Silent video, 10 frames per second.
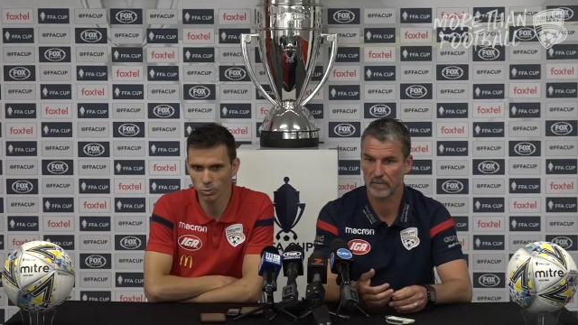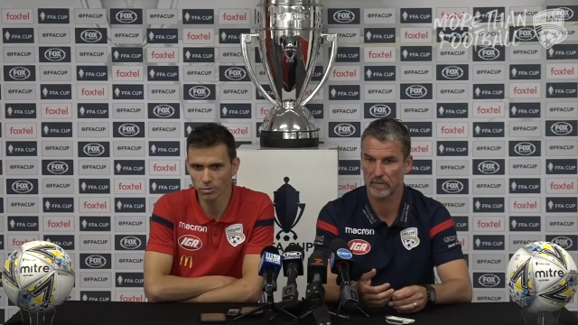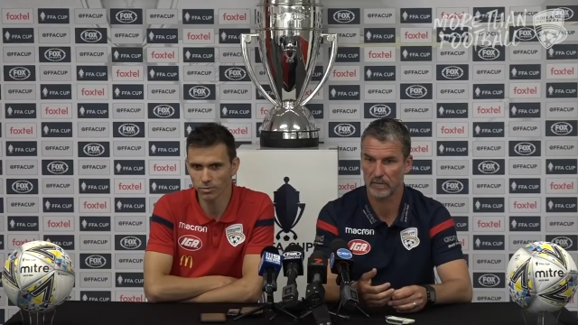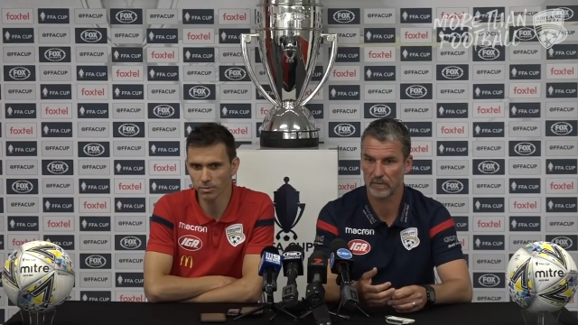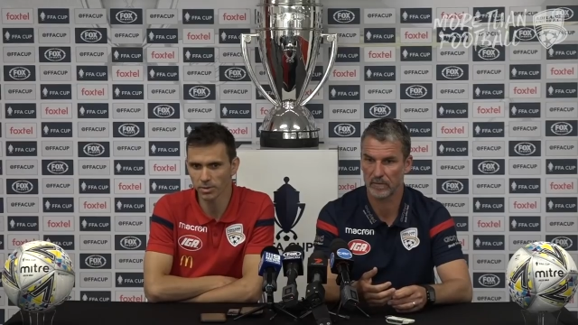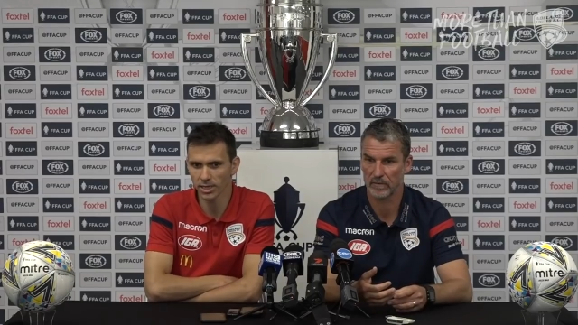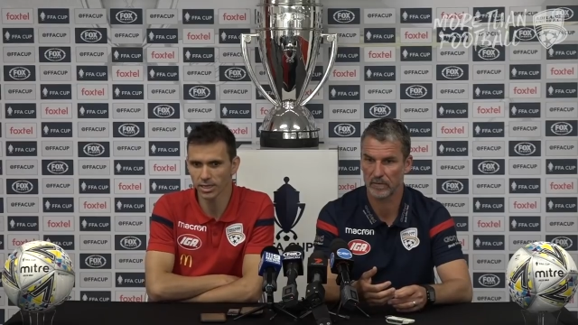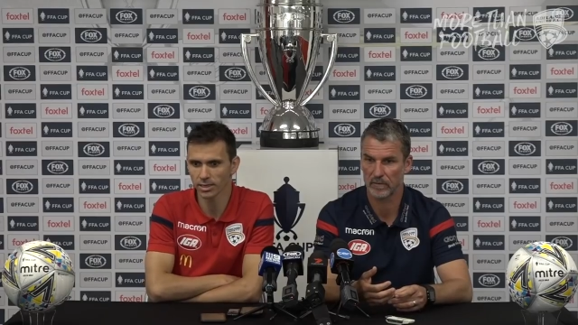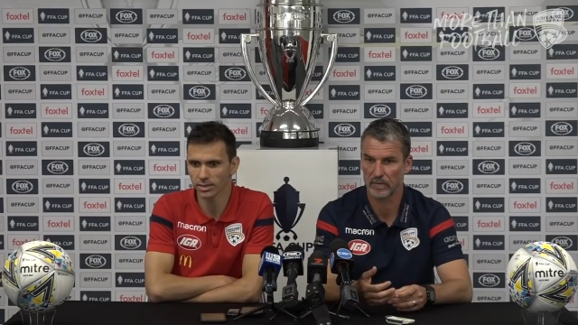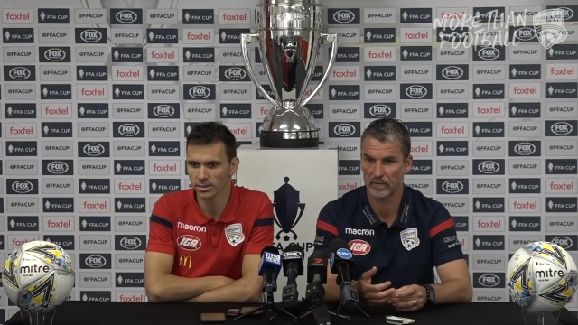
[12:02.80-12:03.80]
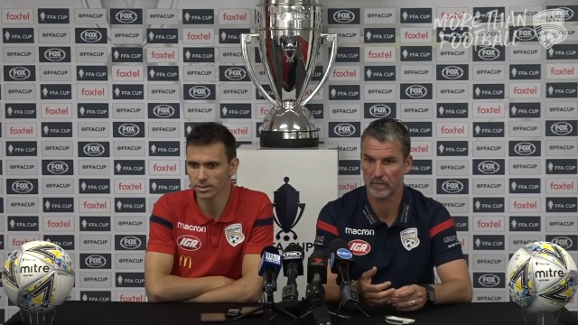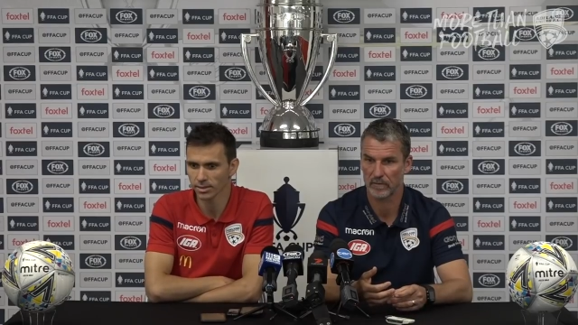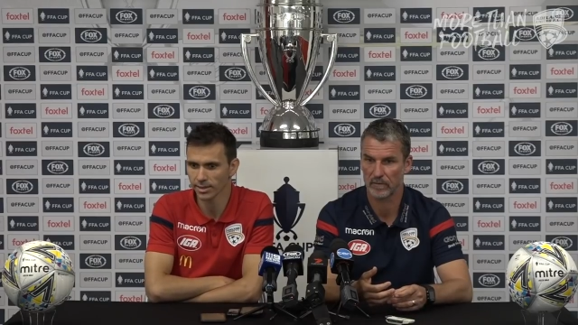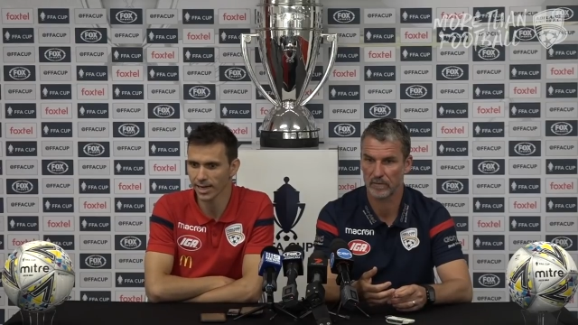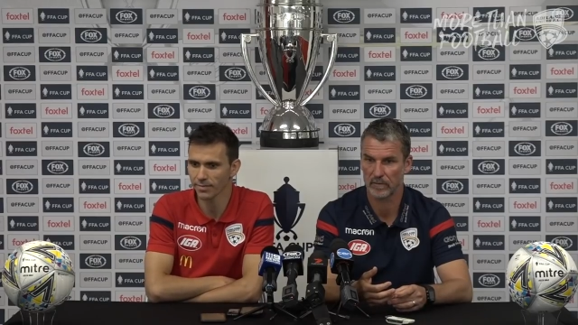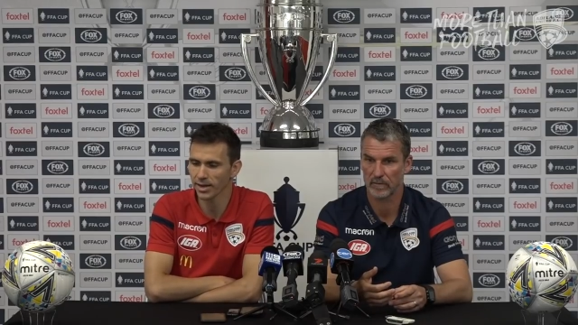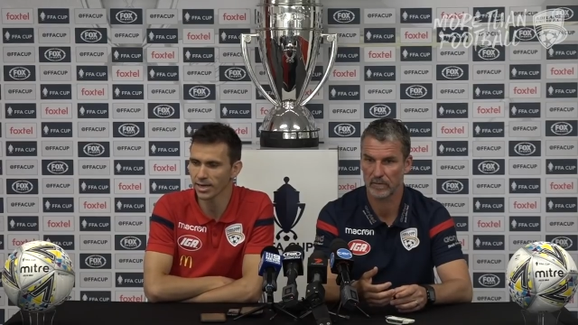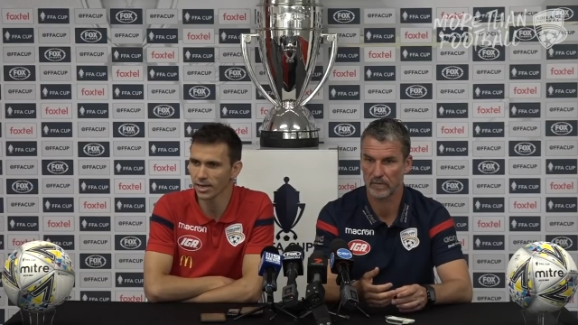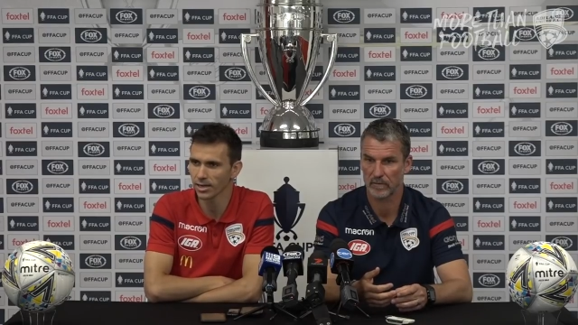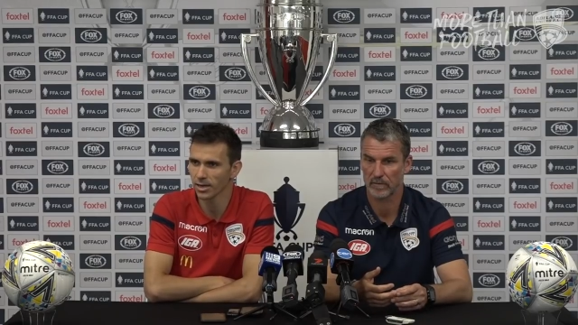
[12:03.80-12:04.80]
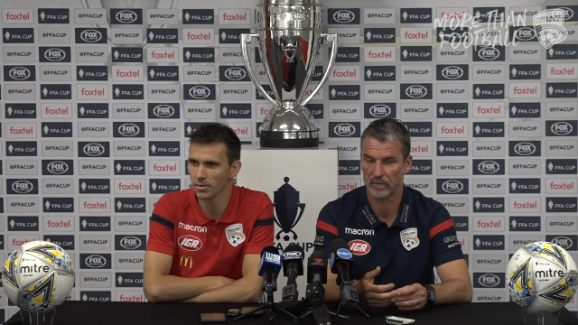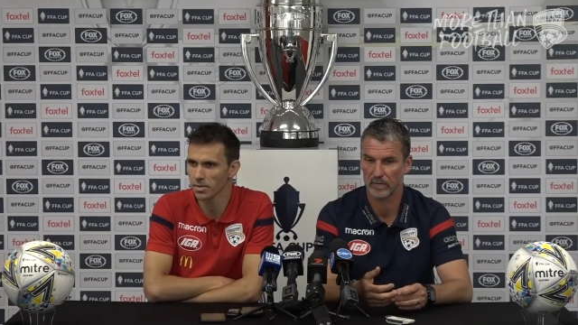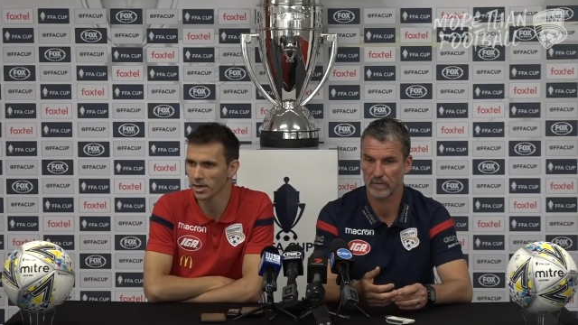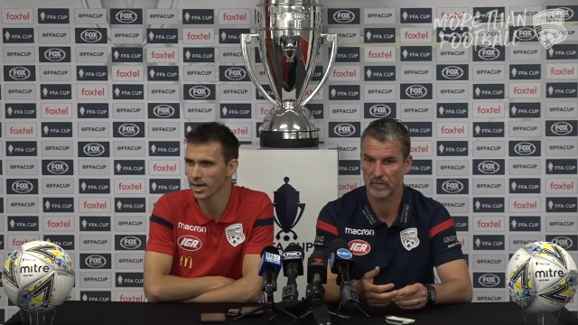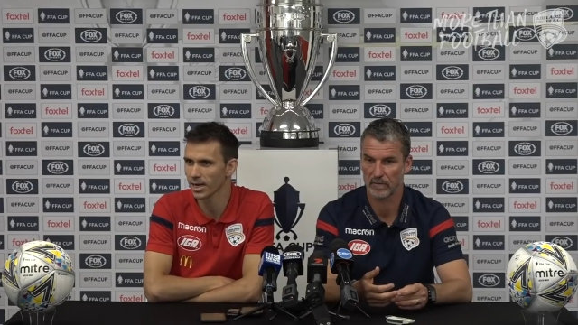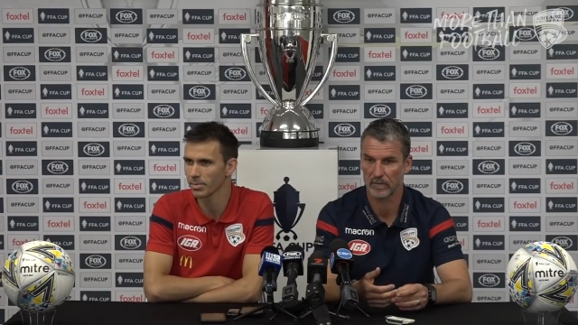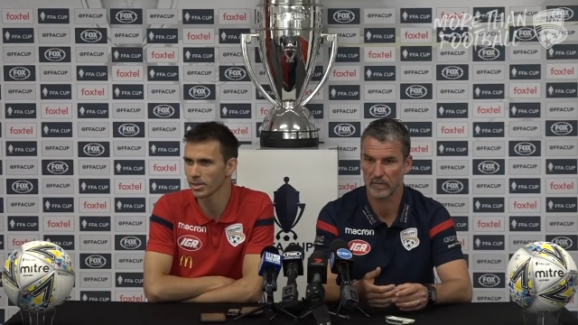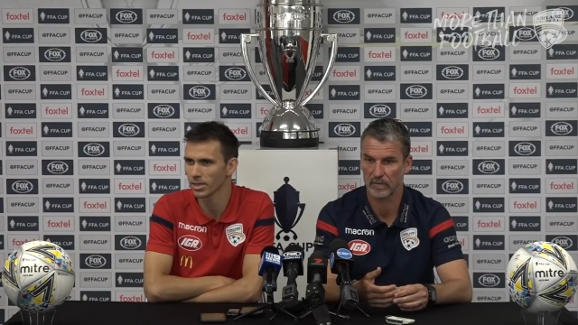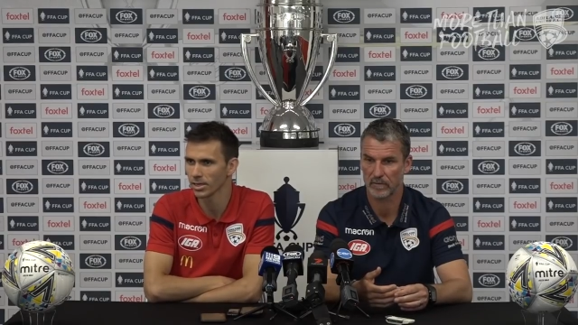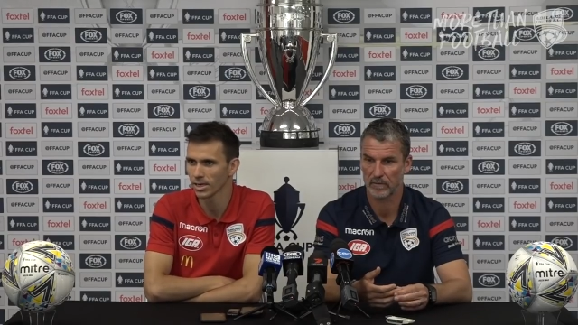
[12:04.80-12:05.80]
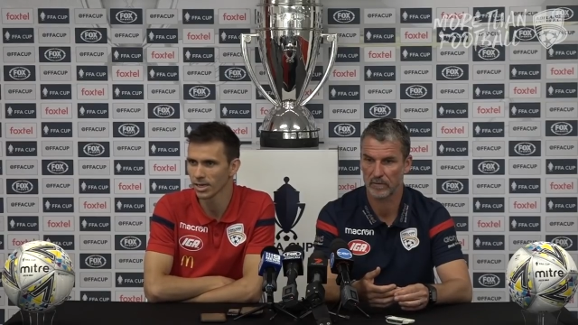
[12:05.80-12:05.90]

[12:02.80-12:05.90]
Speaker 1: look, for me, in a final, everything can happen,